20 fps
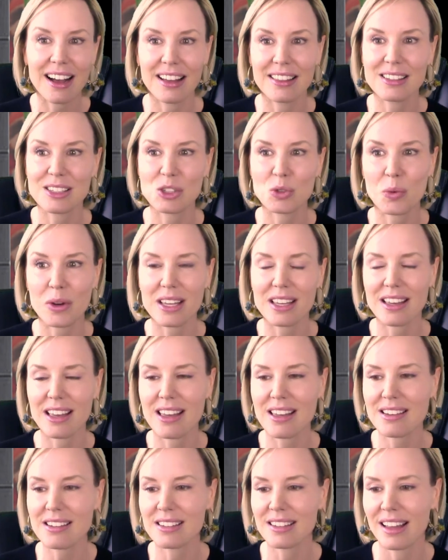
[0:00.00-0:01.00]
this
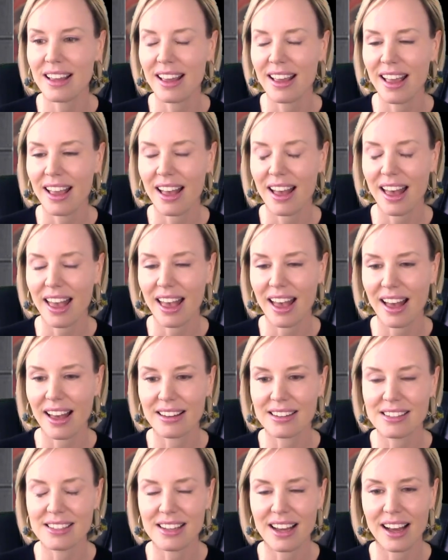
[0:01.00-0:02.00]
weekend,
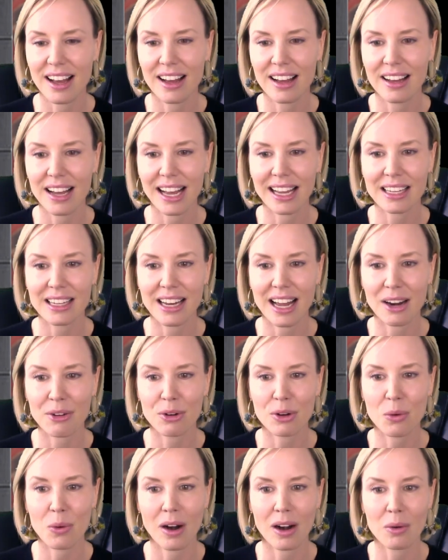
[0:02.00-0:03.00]
and I
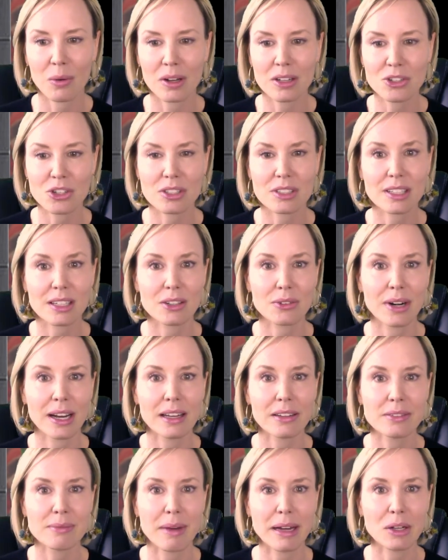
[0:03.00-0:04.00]
require one just to get
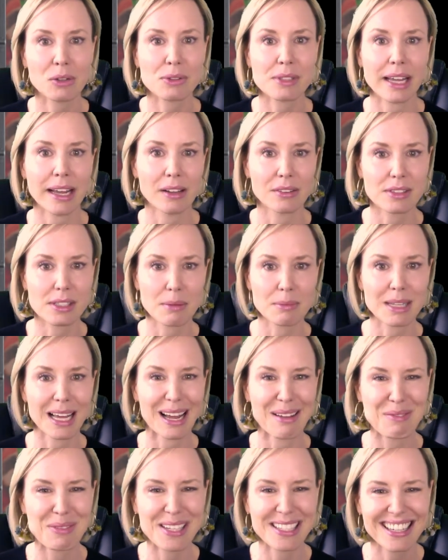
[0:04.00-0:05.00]
around my own town
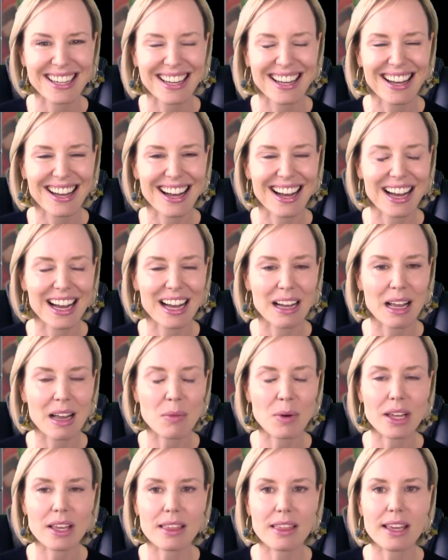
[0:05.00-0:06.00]
sometimes. And
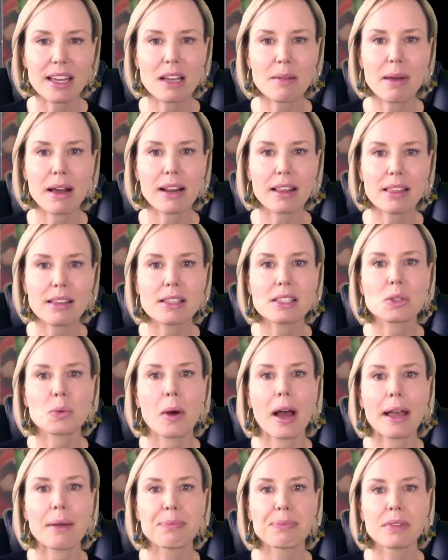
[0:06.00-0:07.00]
we can think about it this
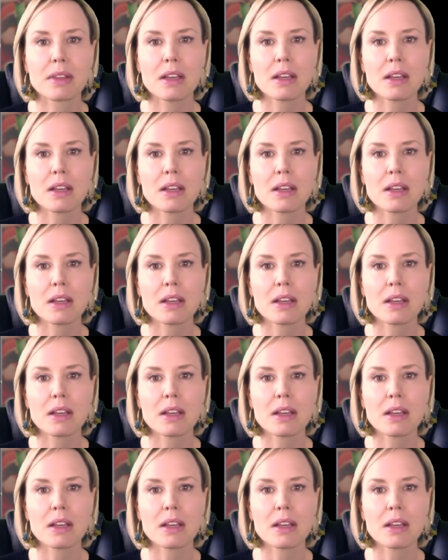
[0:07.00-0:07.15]
way.